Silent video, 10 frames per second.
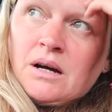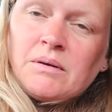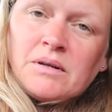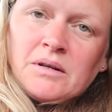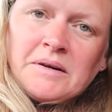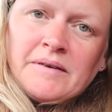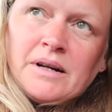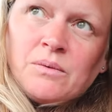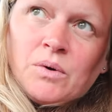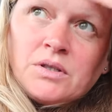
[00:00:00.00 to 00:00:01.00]
I'm going to go and have a
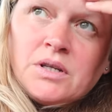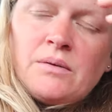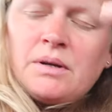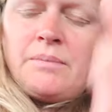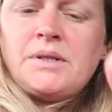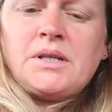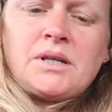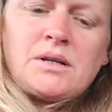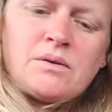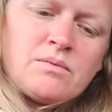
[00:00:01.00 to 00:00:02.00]
little wander. Let me see.